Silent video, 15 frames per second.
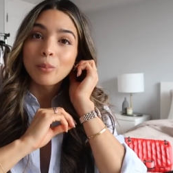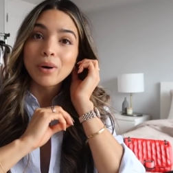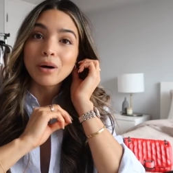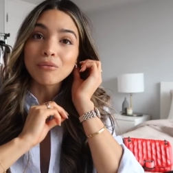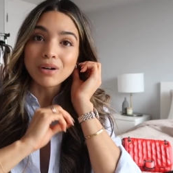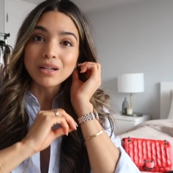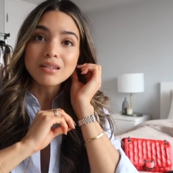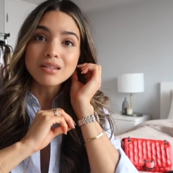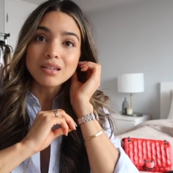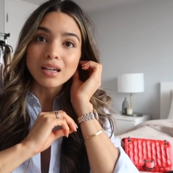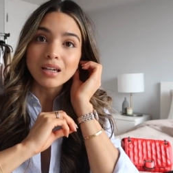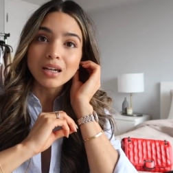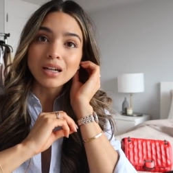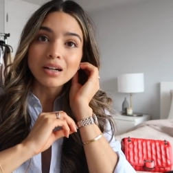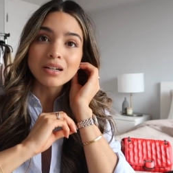but Ren
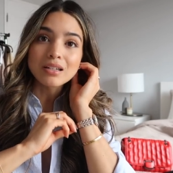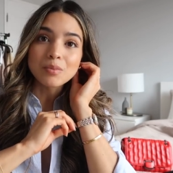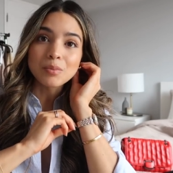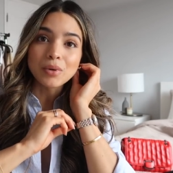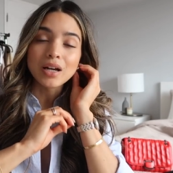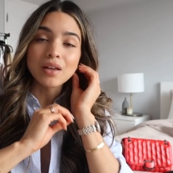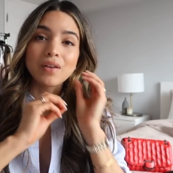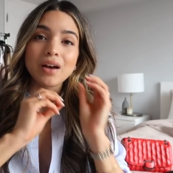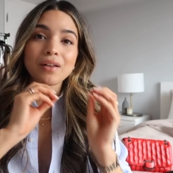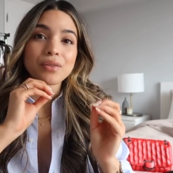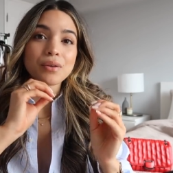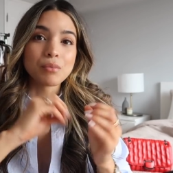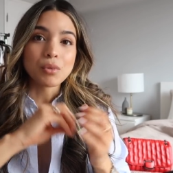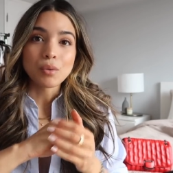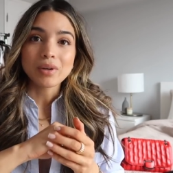Skincare is a brand that
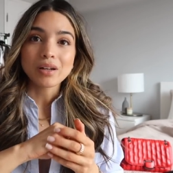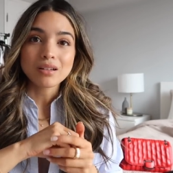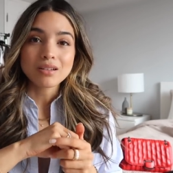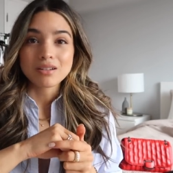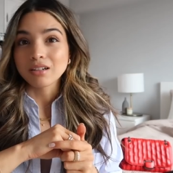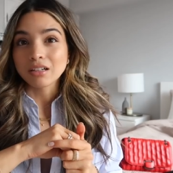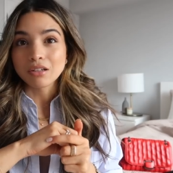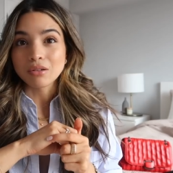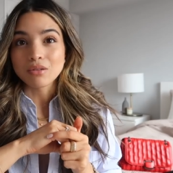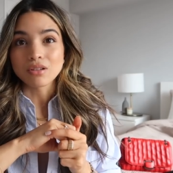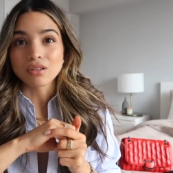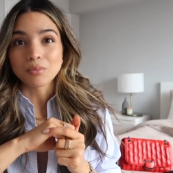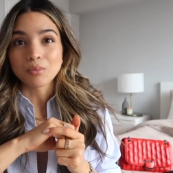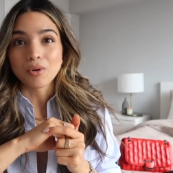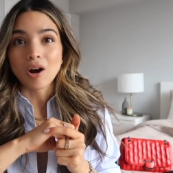the moment I started
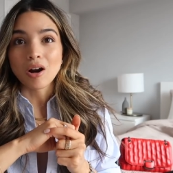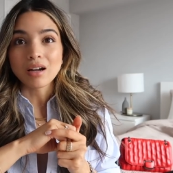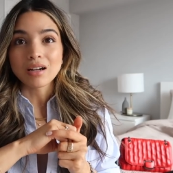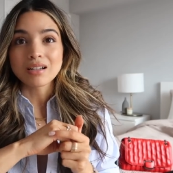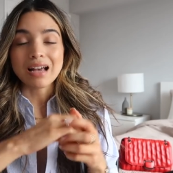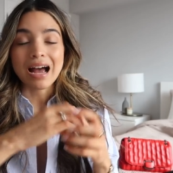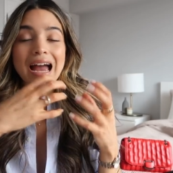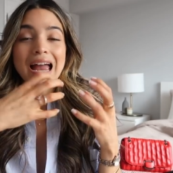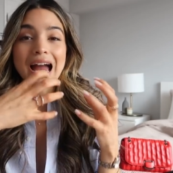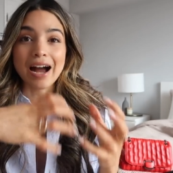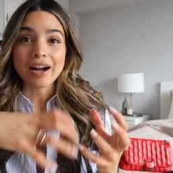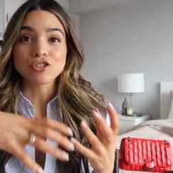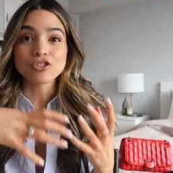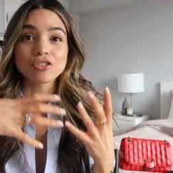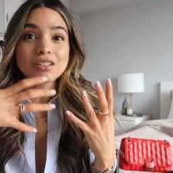using their products, I
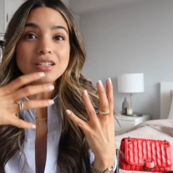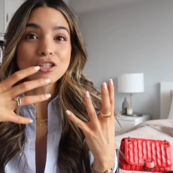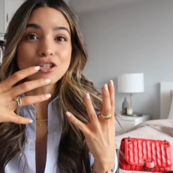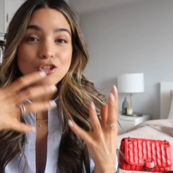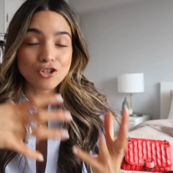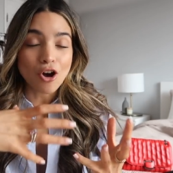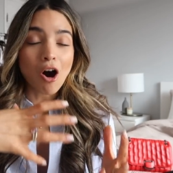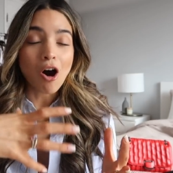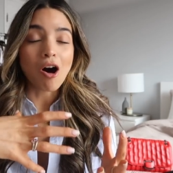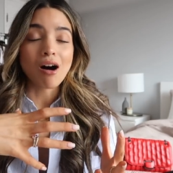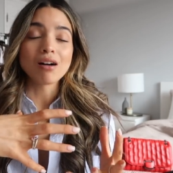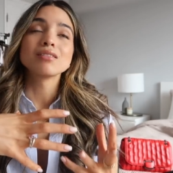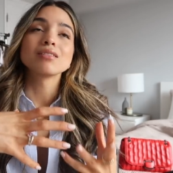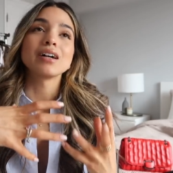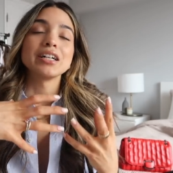actually
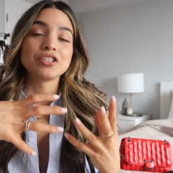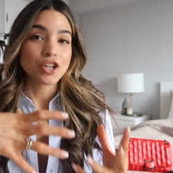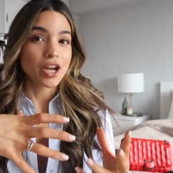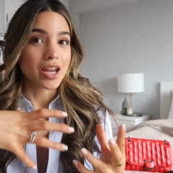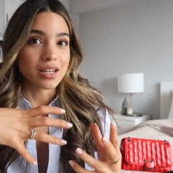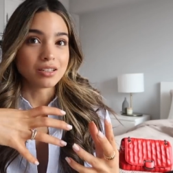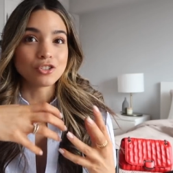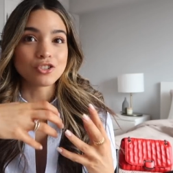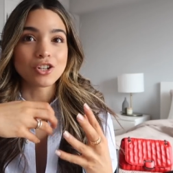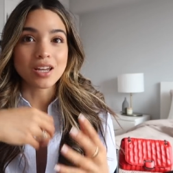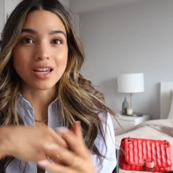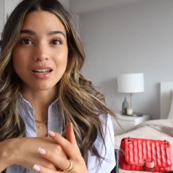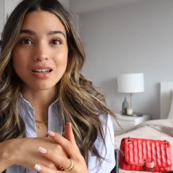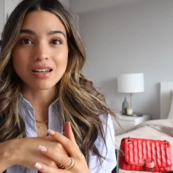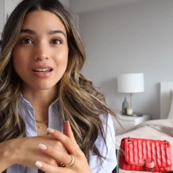saw a change
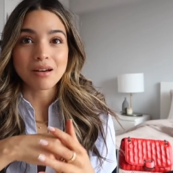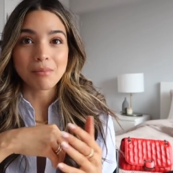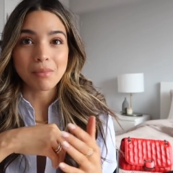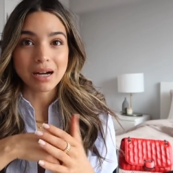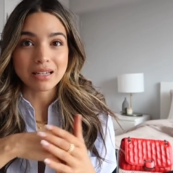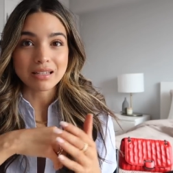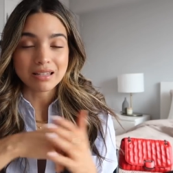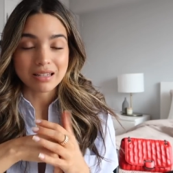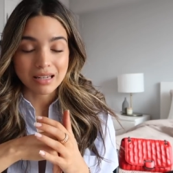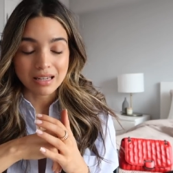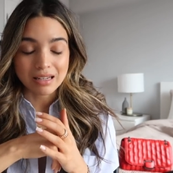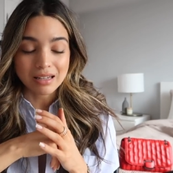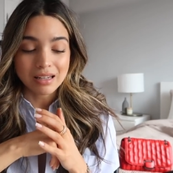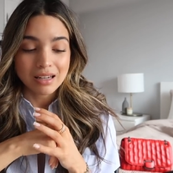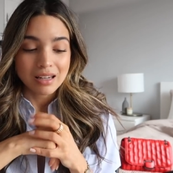in my
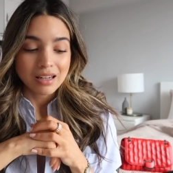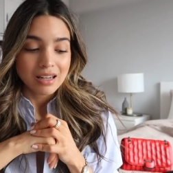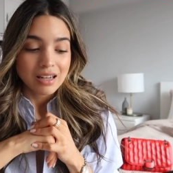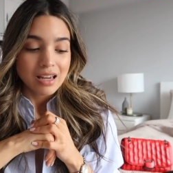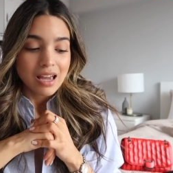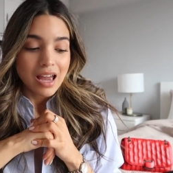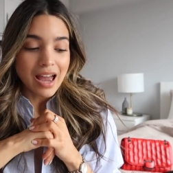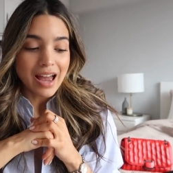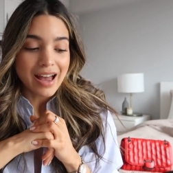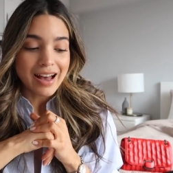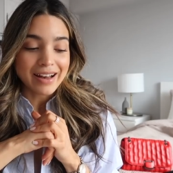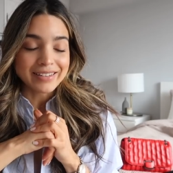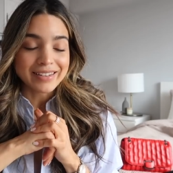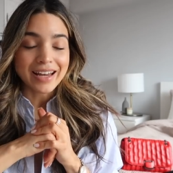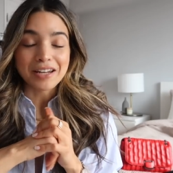skin.
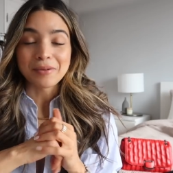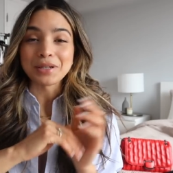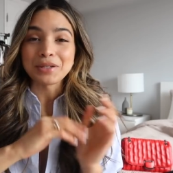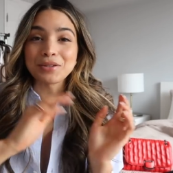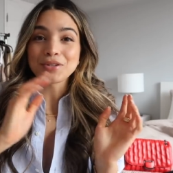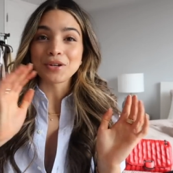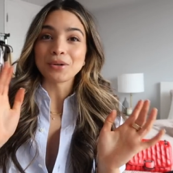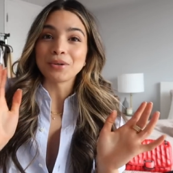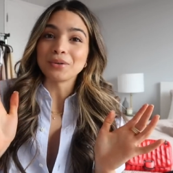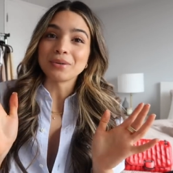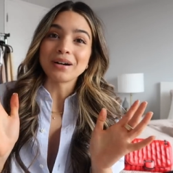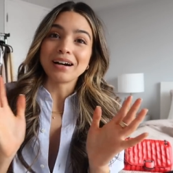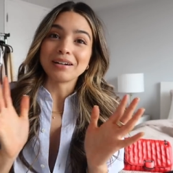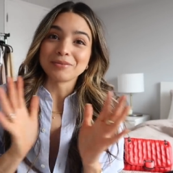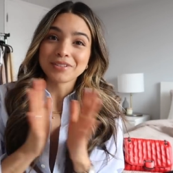And anyways,
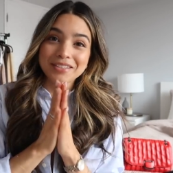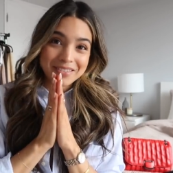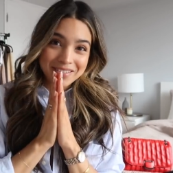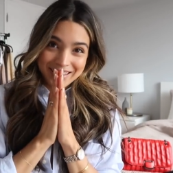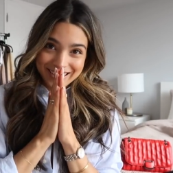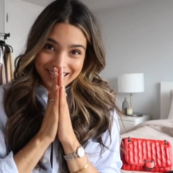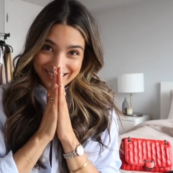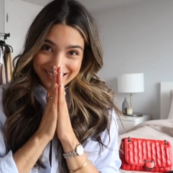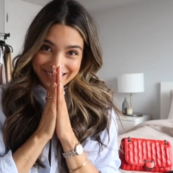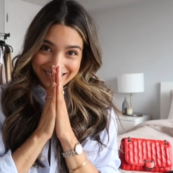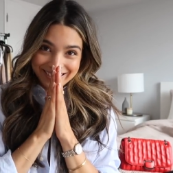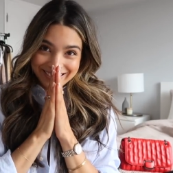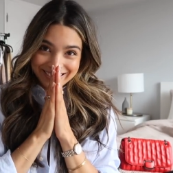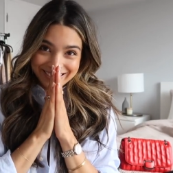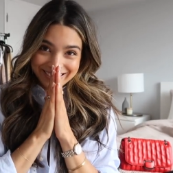so I'm just so excited
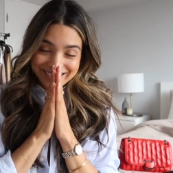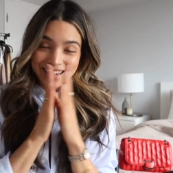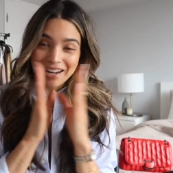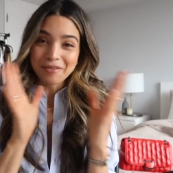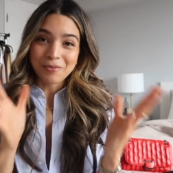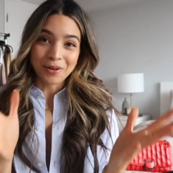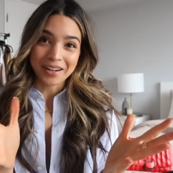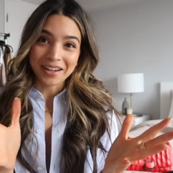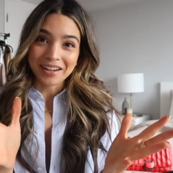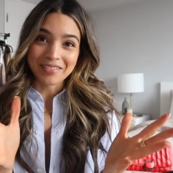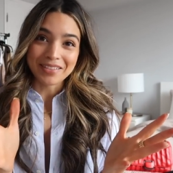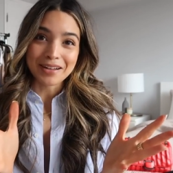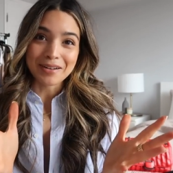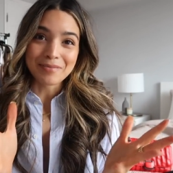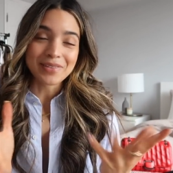that I'm working
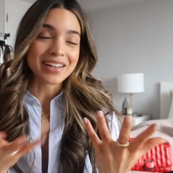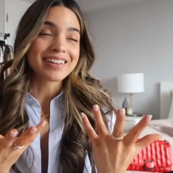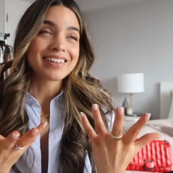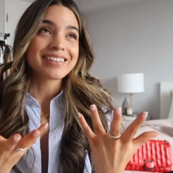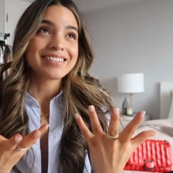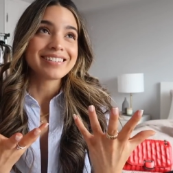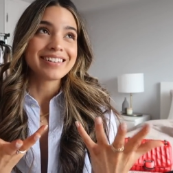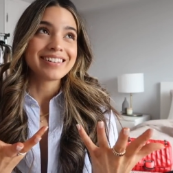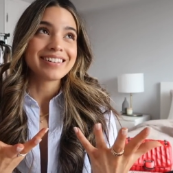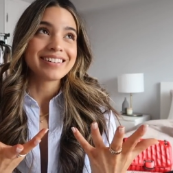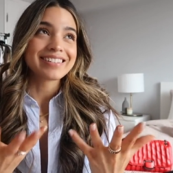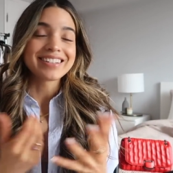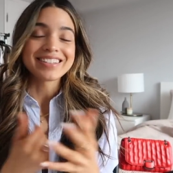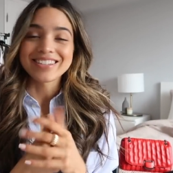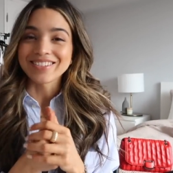with them. Like,
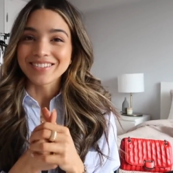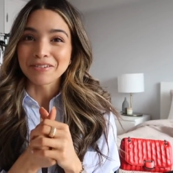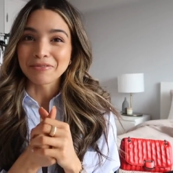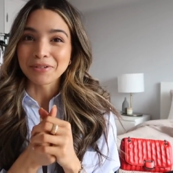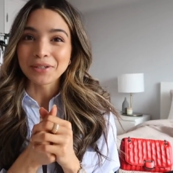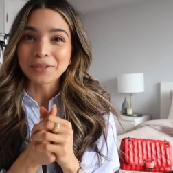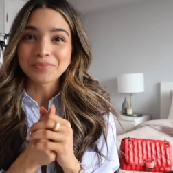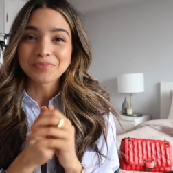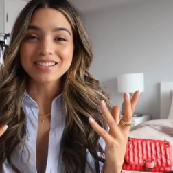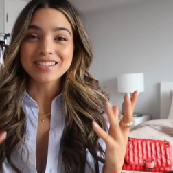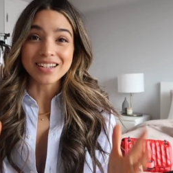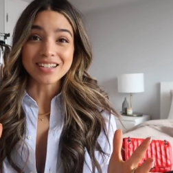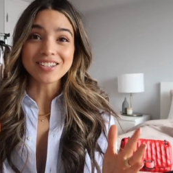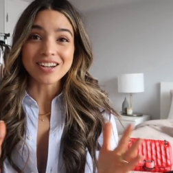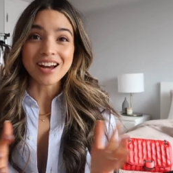oh, that's so surreal.
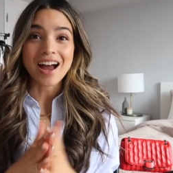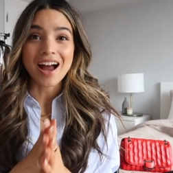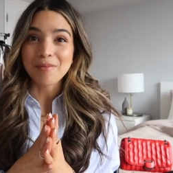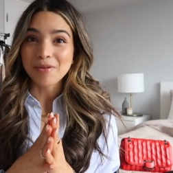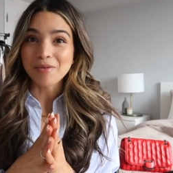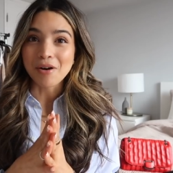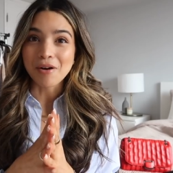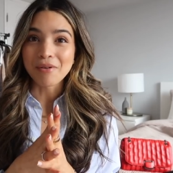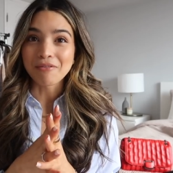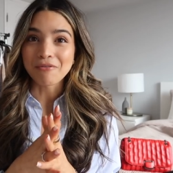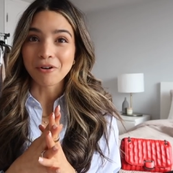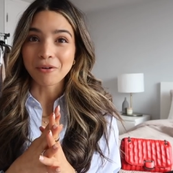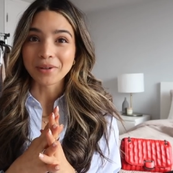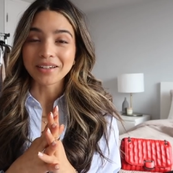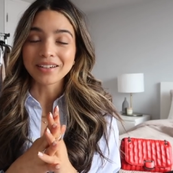Such a happy moment
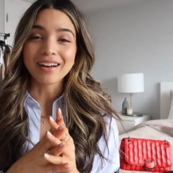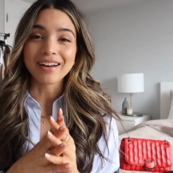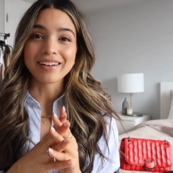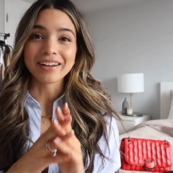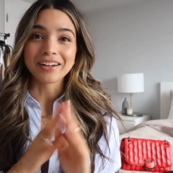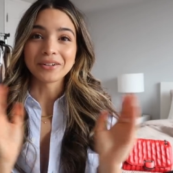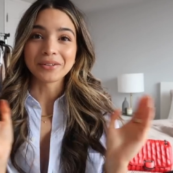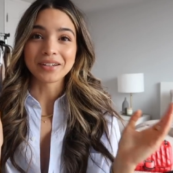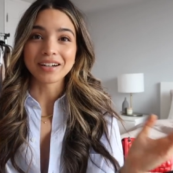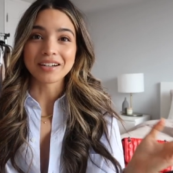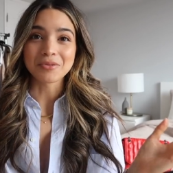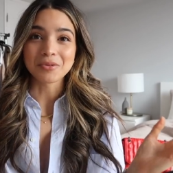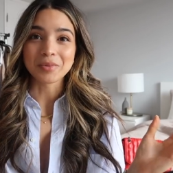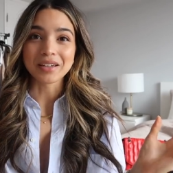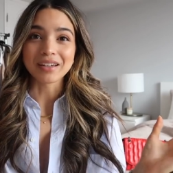for me, and I know you
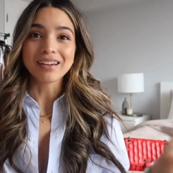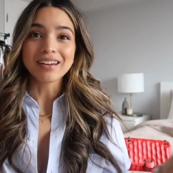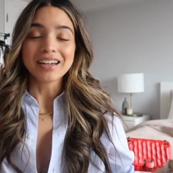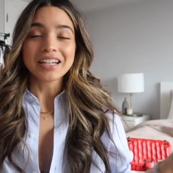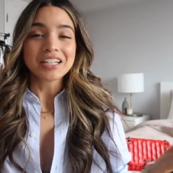guys will be